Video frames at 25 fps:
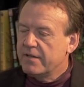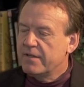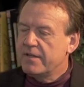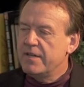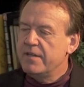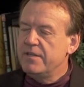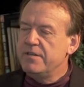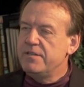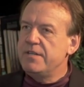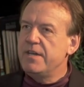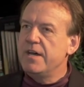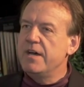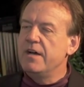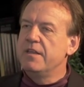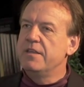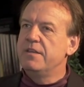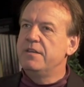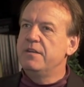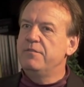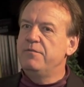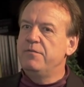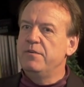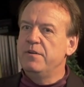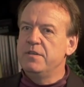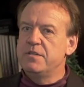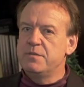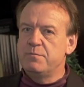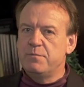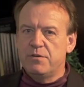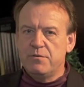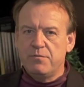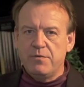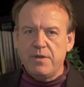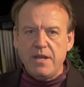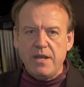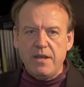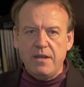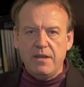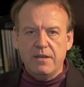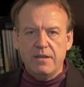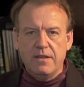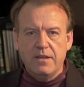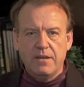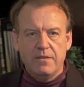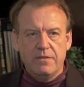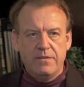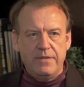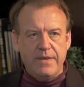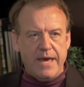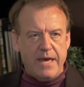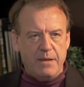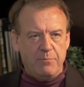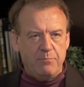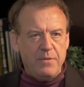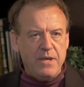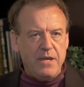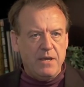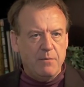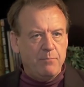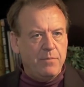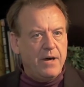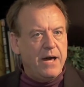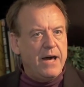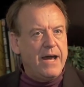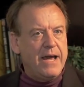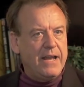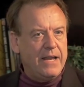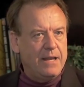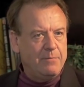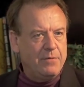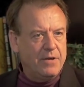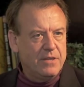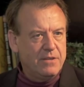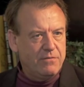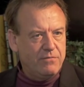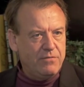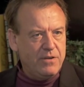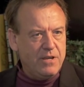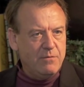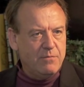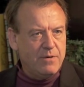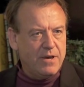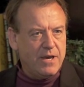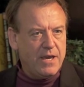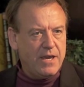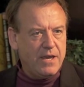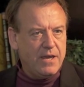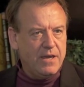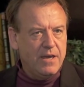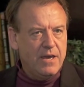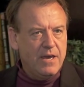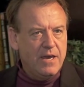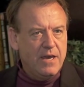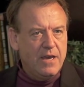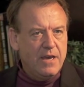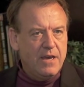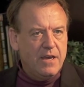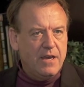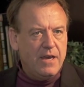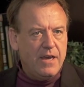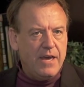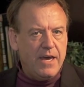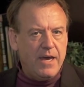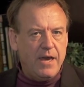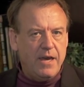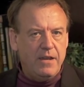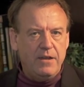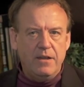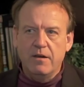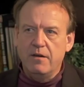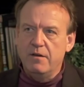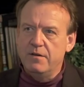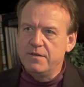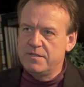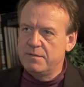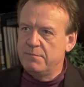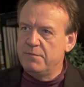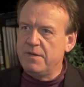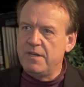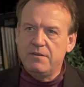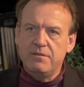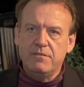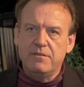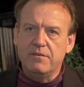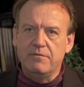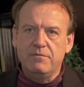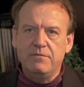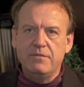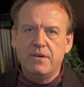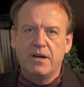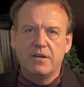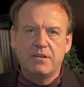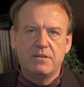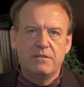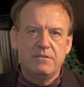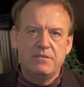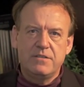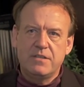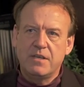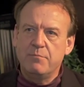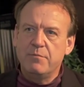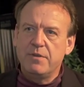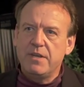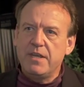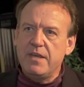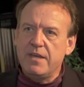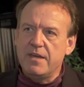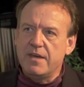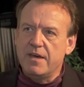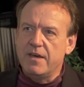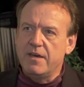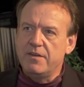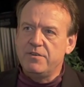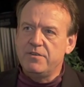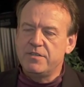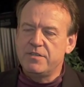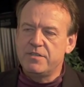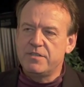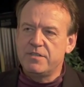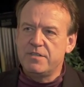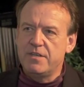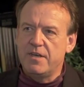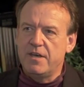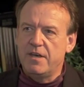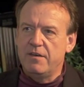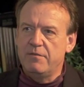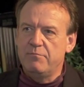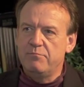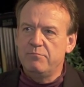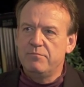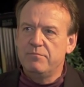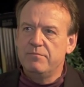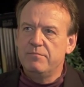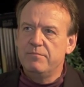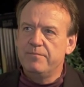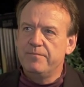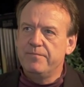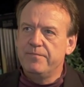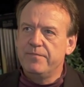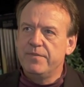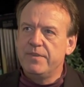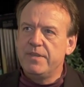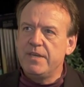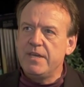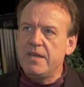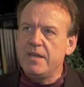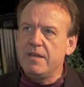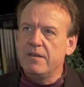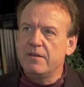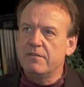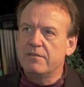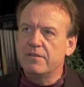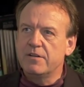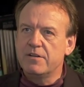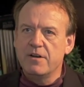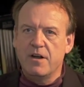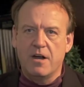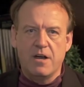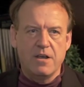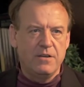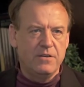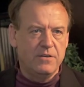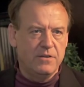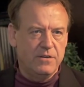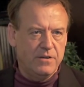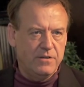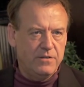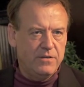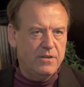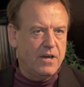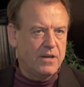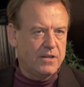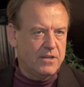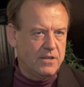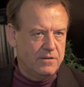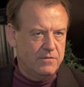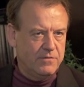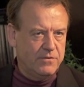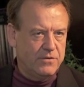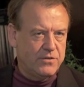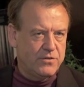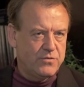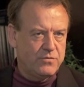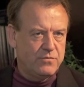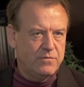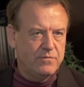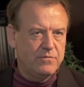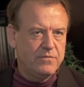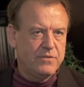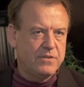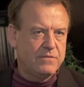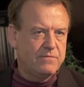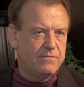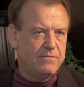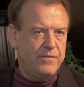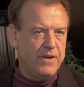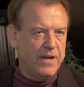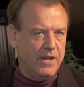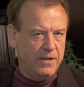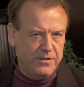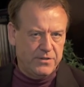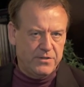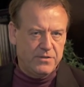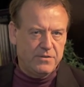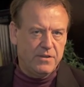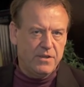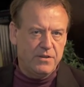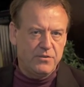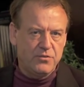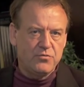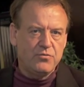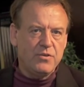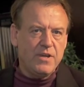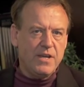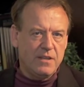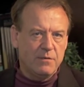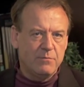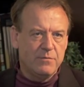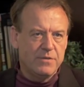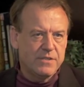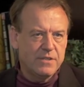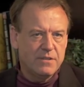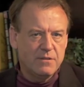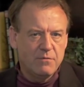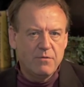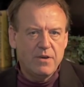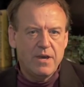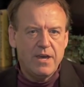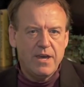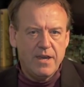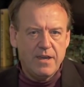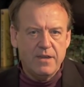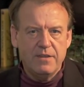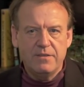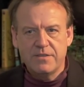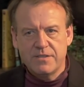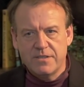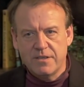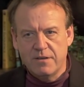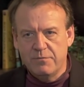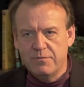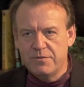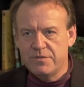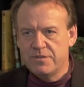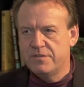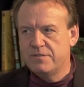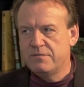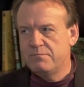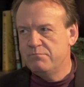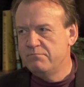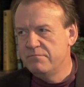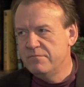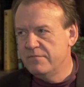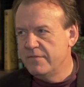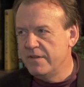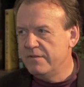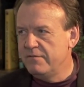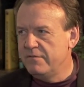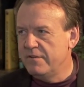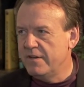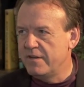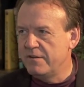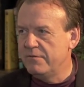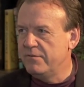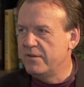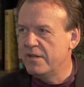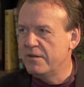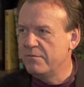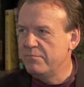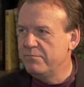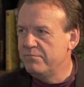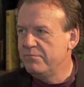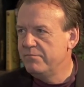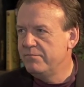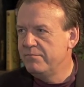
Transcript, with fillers: can tell the difference between that being a pileup on the freeway and, oh, somebody, you know, knocked, somebody uh, just uh, the, the gardener had knocked over, just felled a, a, tree that was in the way, and so it was just not, not a,